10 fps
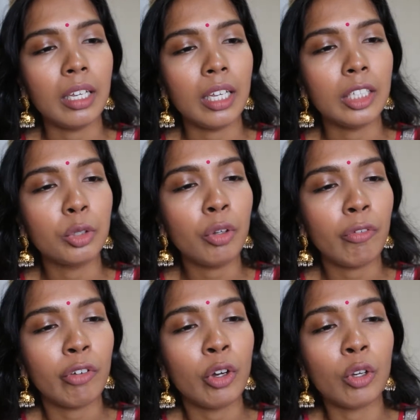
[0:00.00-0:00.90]
it's good
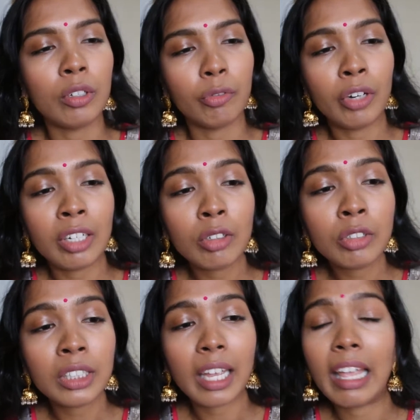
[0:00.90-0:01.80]
for
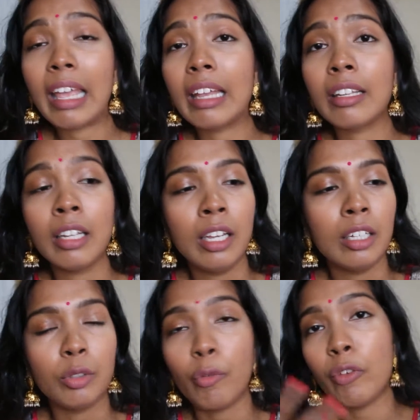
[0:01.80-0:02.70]
wrinkles and
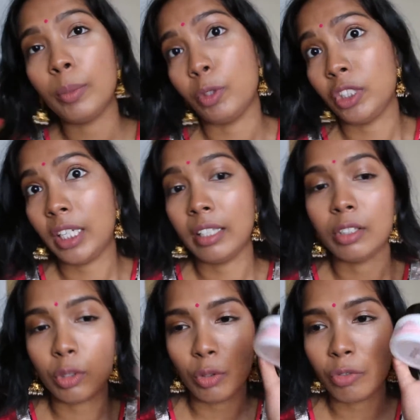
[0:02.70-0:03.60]
to firm your skin,
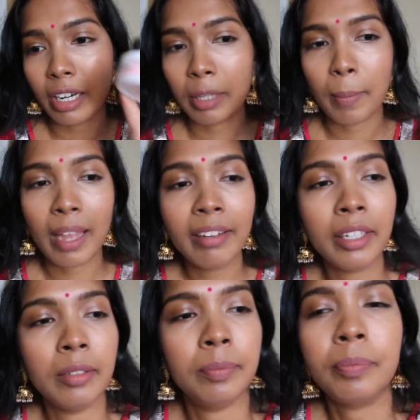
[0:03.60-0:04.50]
so recommend.
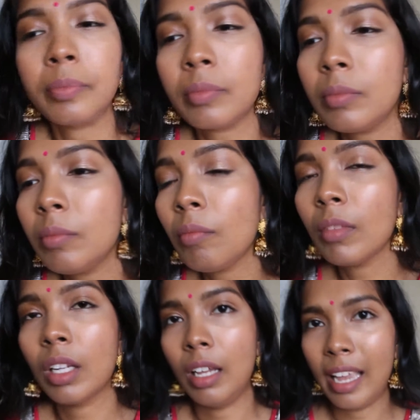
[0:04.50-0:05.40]

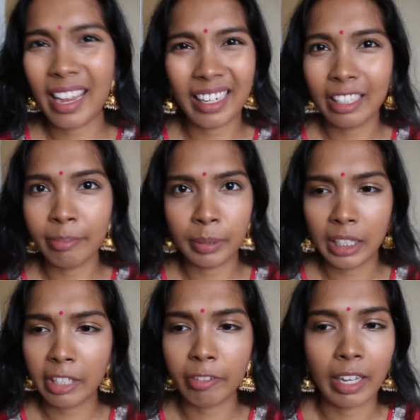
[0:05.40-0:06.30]
And I love
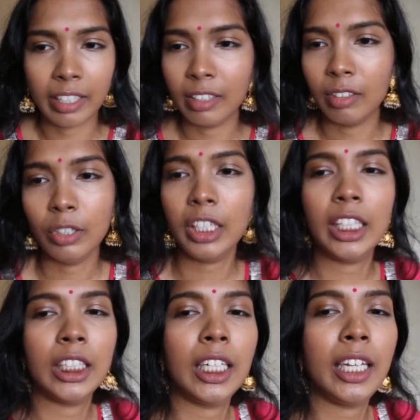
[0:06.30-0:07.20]
belif. I could
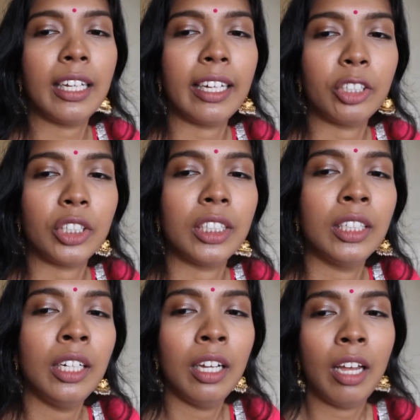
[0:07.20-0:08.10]
easily
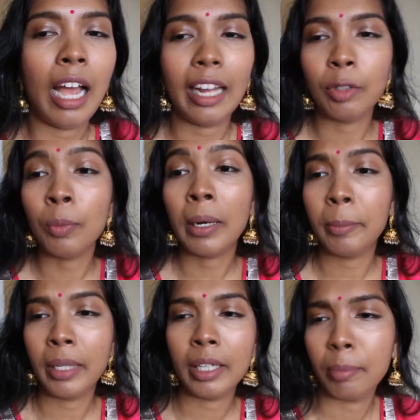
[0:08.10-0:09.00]
I don't
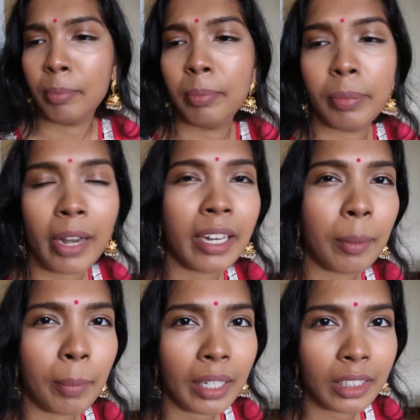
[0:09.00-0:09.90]
mind being a brand
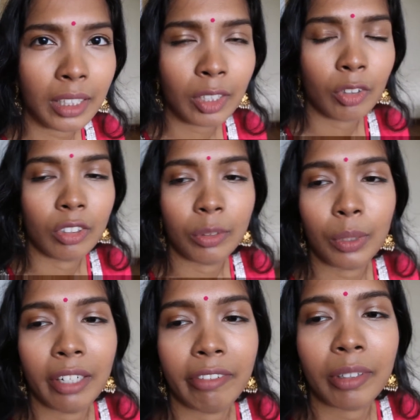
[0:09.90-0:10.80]
ambassador or
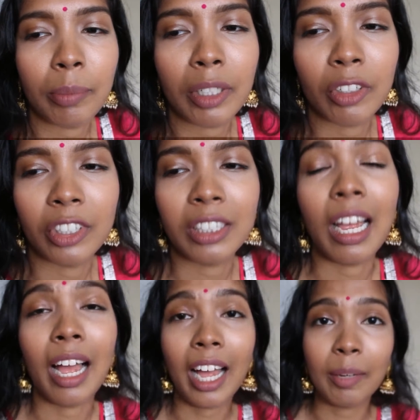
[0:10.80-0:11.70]
whatever because
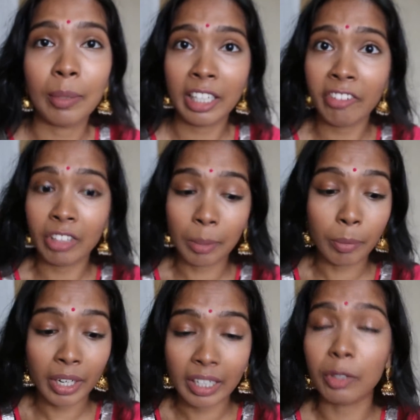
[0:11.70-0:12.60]
I believe in the
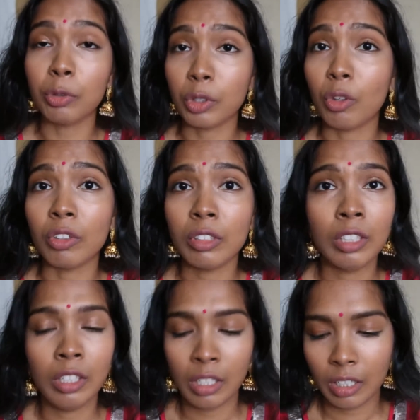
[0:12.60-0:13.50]
brand. I use all
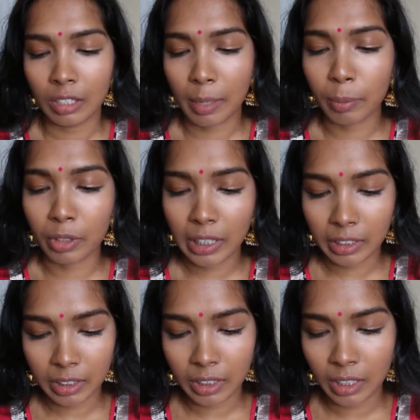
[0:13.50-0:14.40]
their
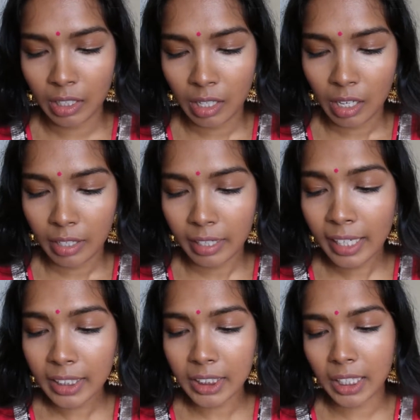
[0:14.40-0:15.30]
products.
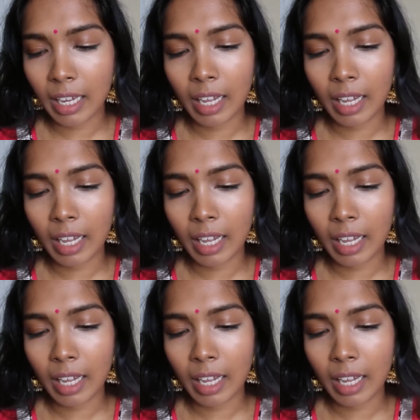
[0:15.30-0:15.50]
Next